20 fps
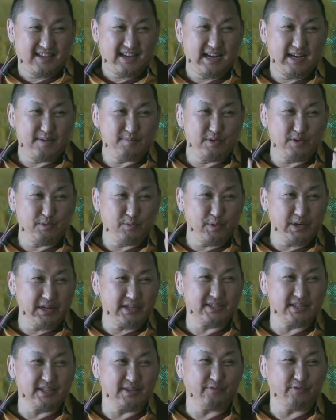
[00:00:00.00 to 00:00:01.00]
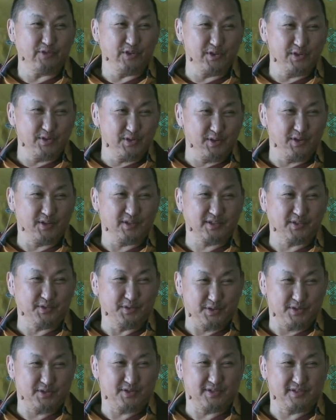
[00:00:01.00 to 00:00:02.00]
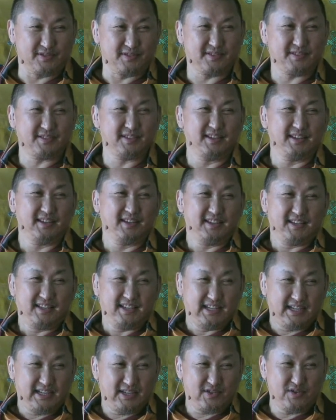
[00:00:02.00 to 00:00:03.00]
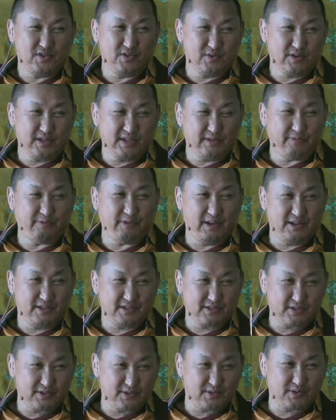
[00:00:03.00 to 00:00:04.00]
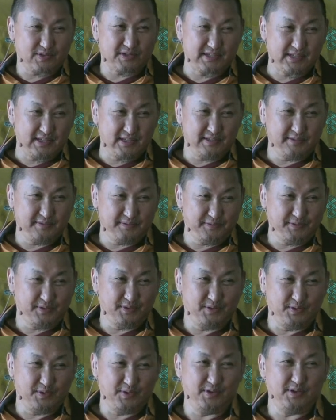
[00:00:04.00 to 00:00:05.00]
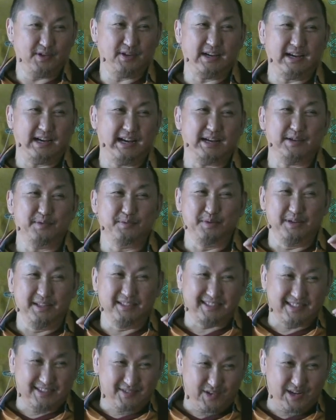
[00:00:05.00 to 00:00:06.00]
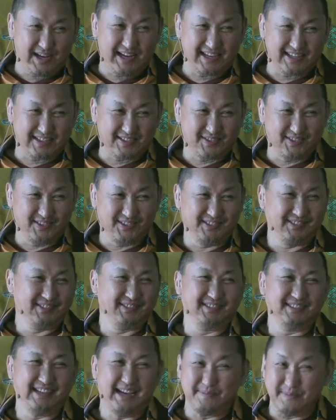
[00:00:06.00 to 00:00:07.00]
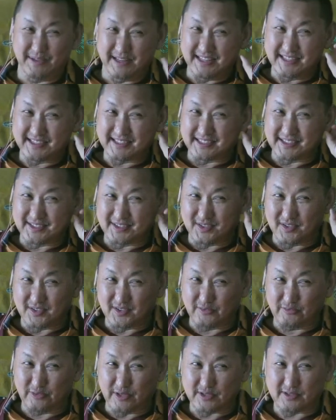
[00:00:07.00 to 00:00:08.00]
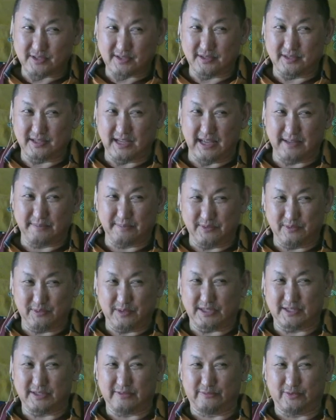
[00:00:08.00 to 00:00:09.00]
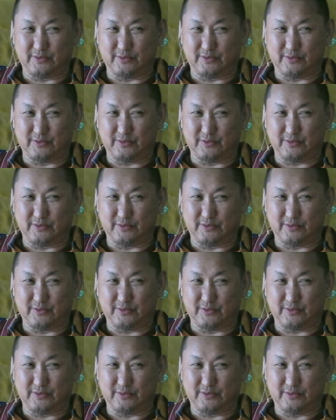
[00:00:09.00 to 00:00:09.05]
I'm waiting for your questions, and you give answer yourself, or I will try to. I'm listening. You know, first I'm waiting